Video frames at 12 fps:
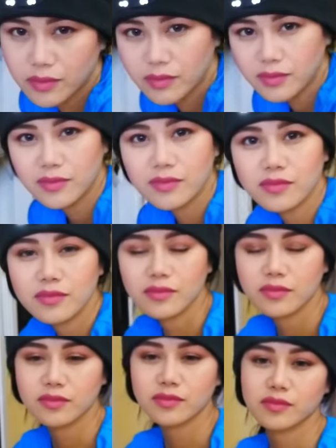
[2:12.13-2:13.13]
And you should bring
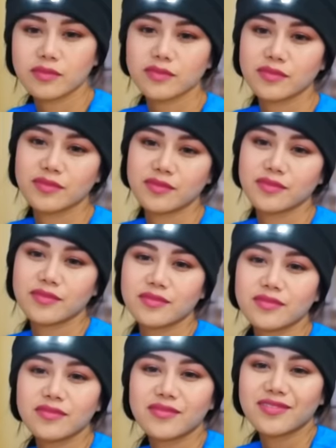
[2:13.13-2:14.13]
this little camera with
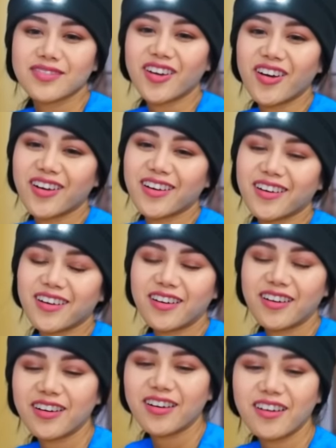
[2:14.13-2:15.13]
you, V, so we can see
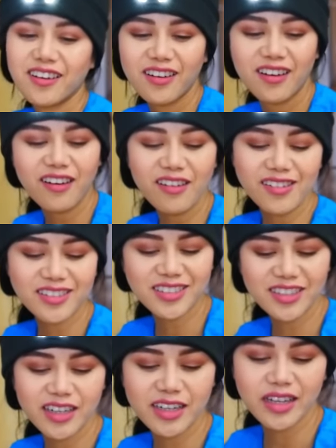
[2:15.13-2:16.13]
what you're doing. Oh, it's a
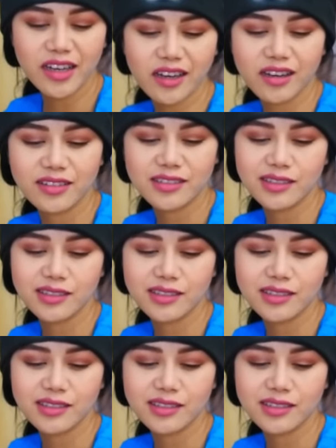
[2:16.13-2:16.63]
good idea.